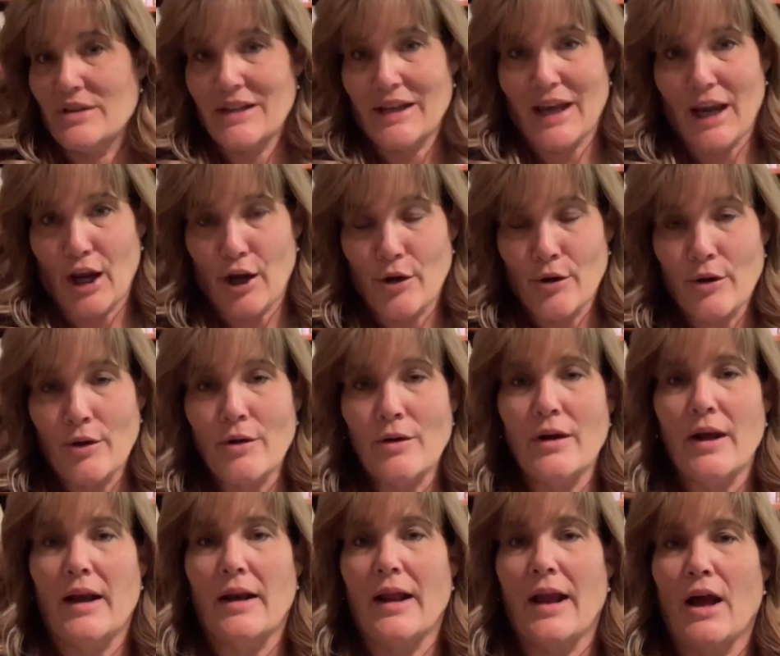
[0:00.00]
a caterer
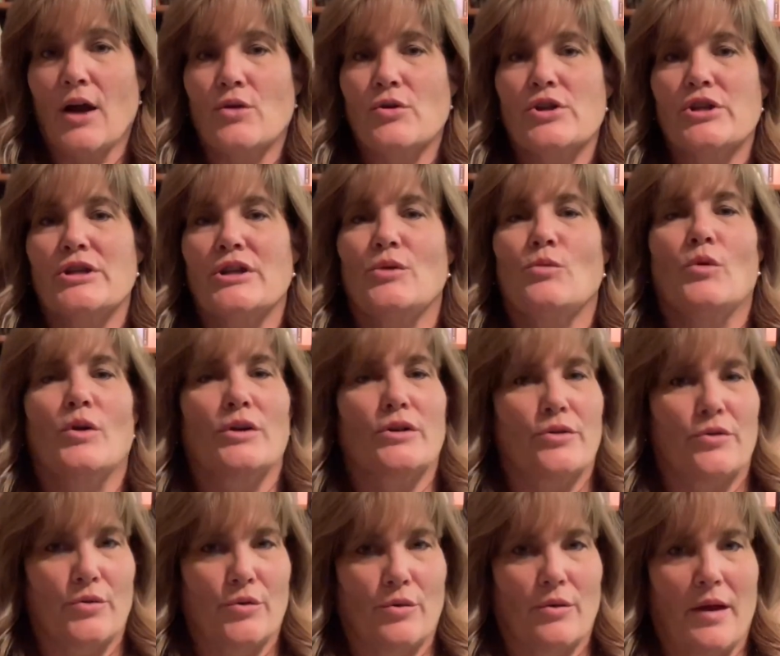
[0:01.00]
and how she worked
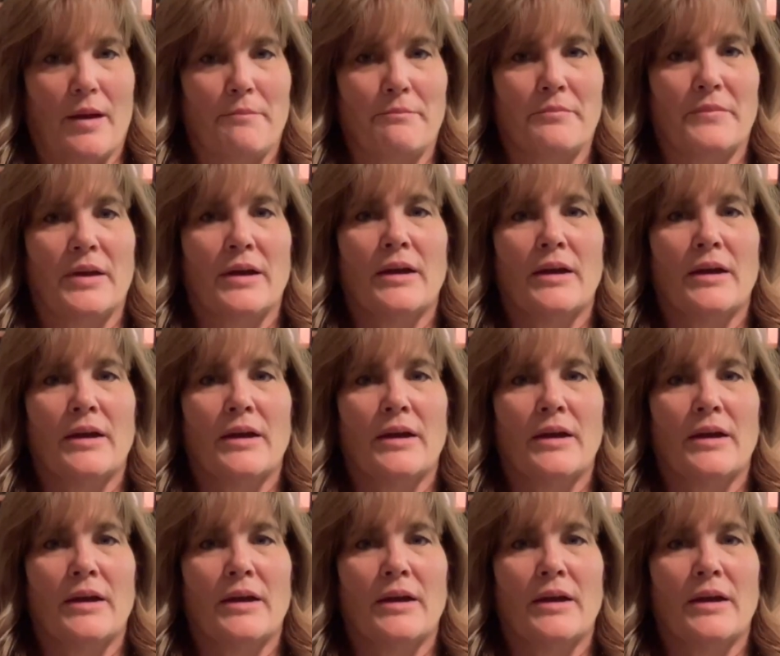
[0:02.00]
through them.